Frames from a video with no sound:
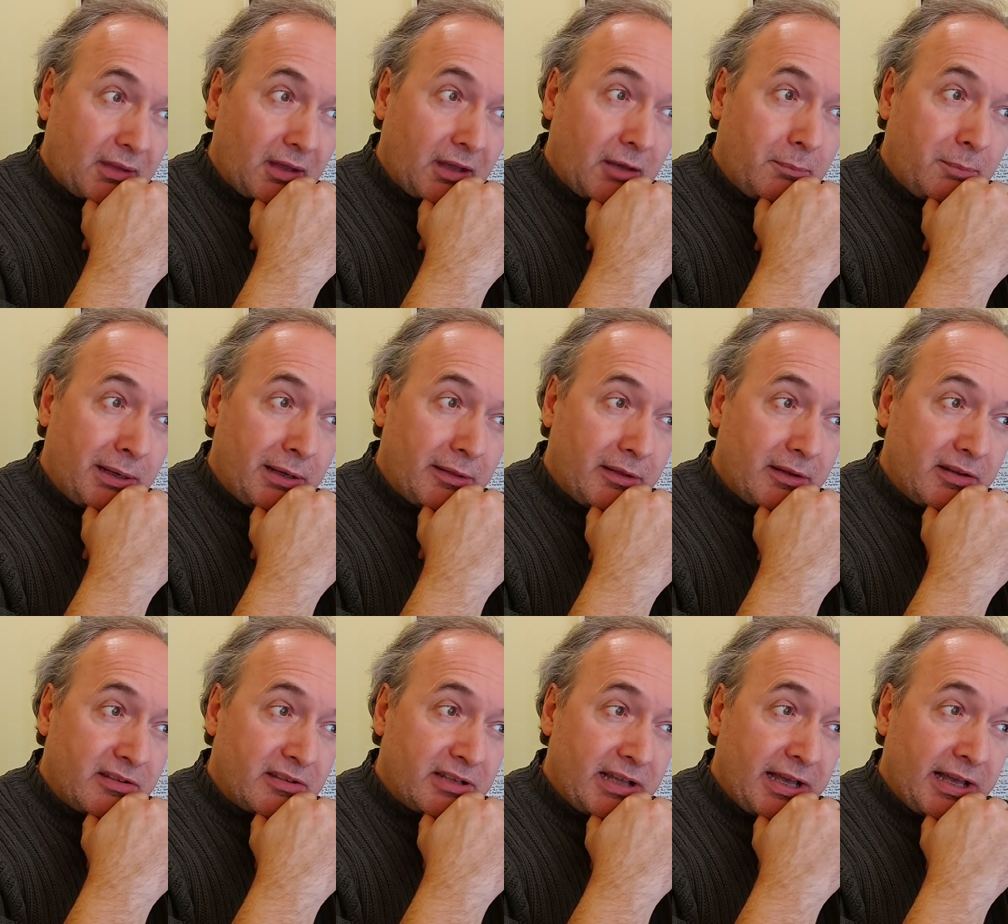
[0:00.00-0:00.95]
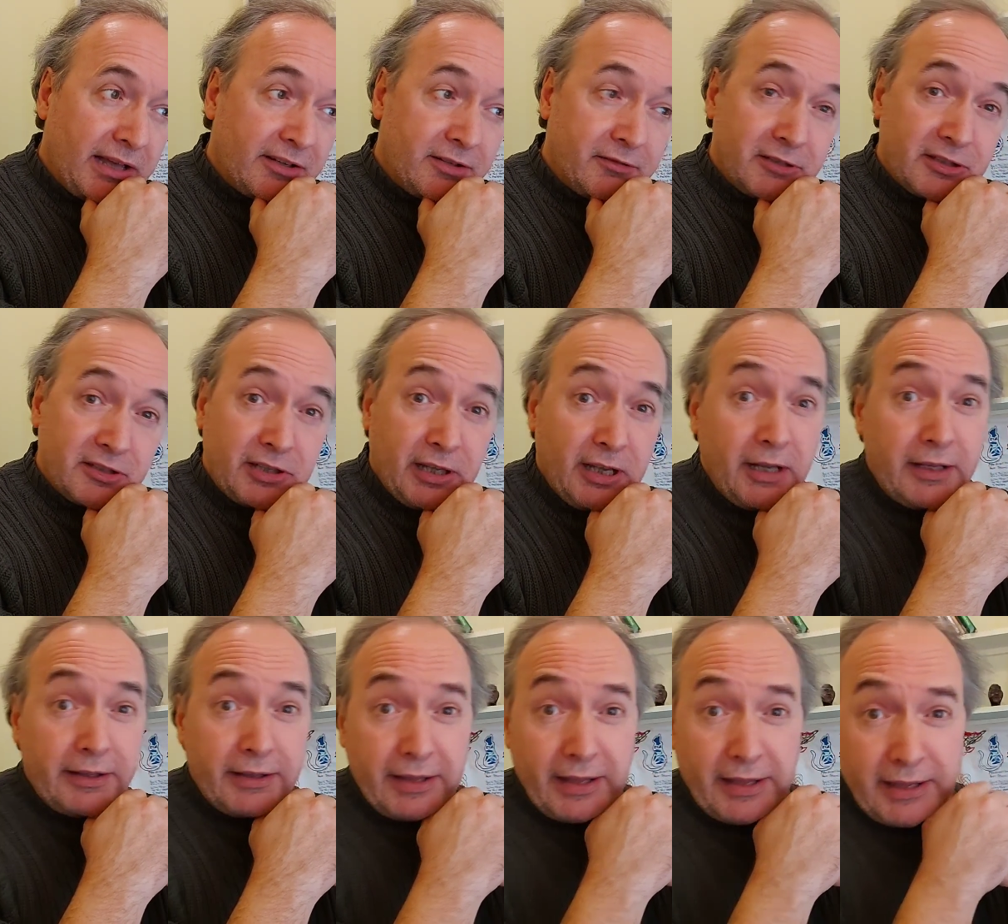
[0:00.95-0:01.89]
about the desire to
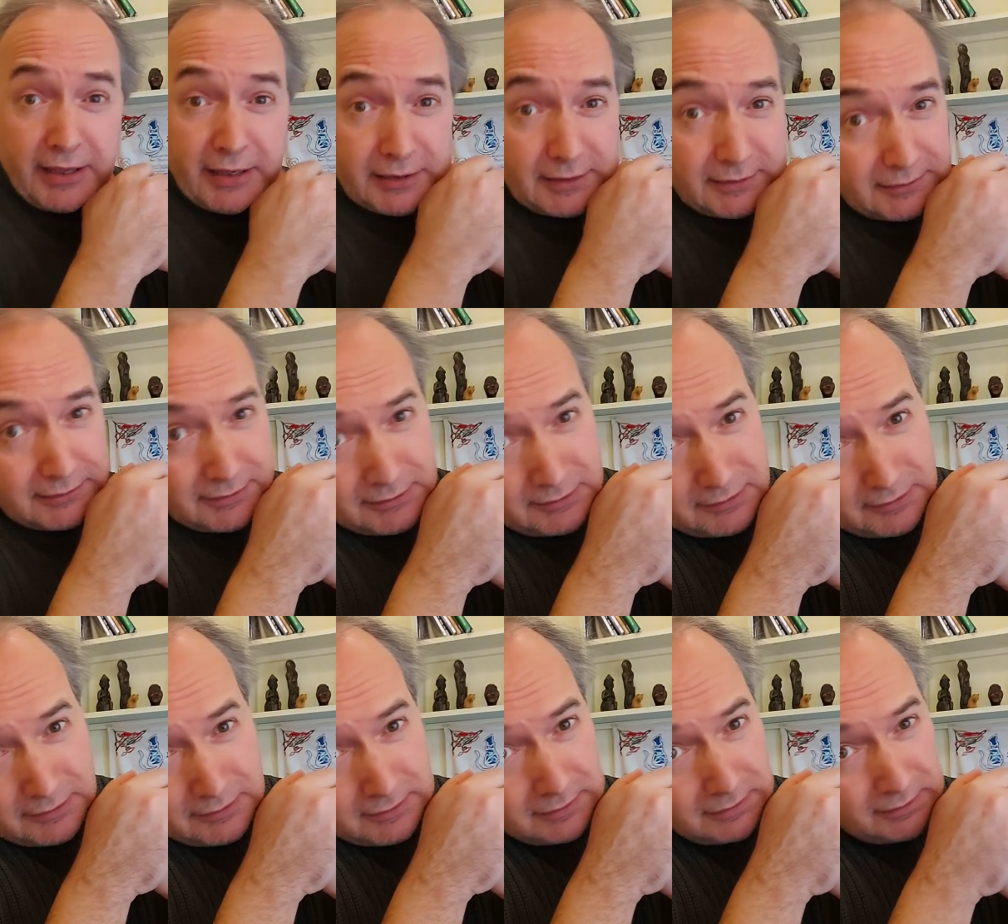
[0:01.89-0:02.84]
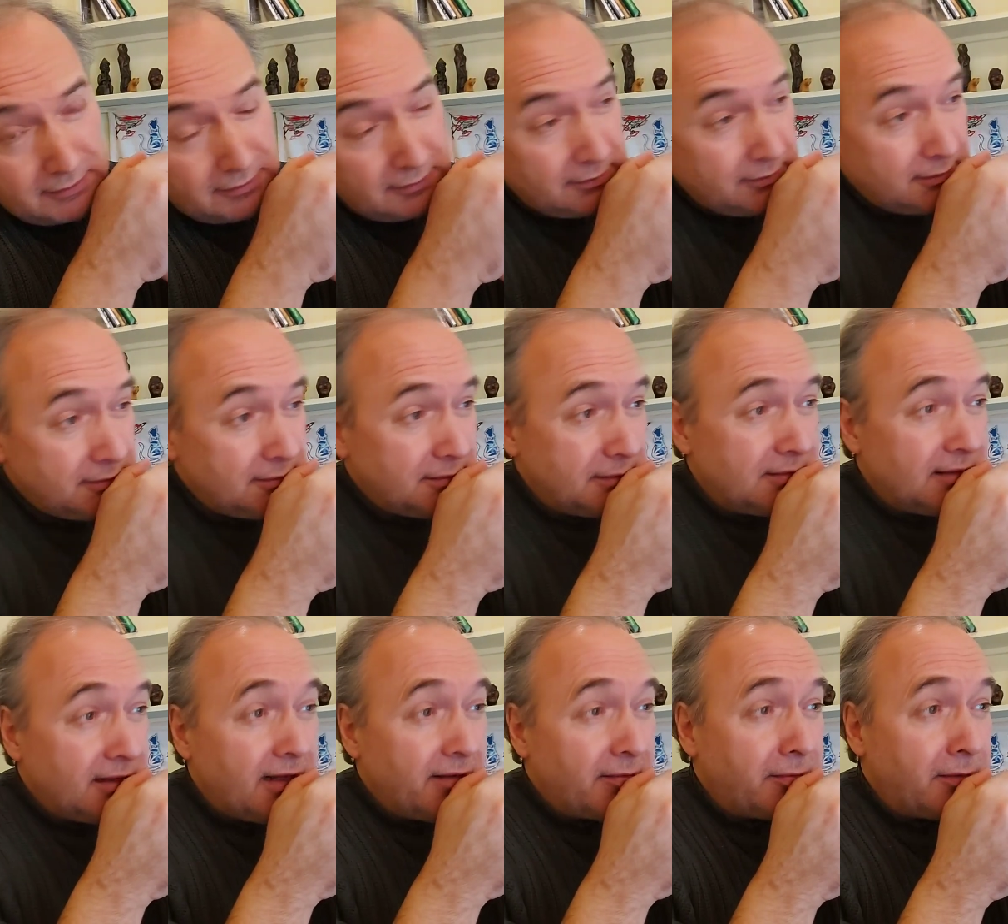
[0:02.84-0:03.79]
return there,
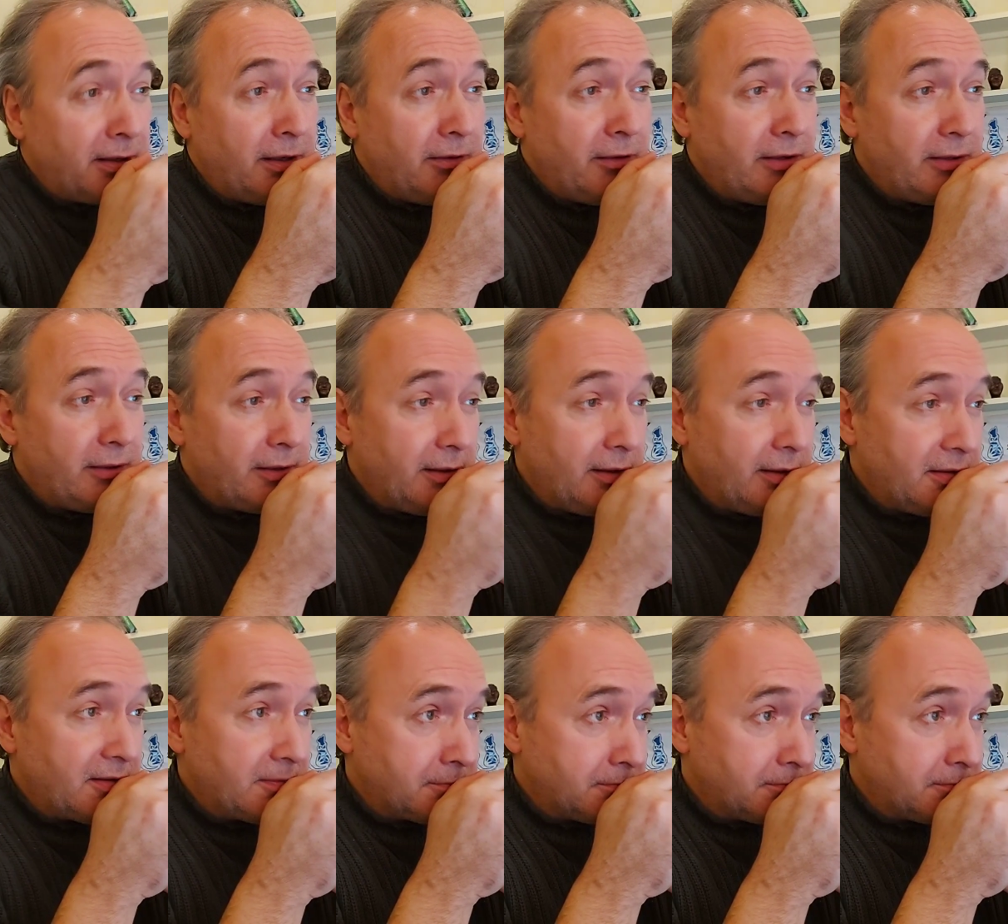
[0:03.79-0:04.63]
if we only could.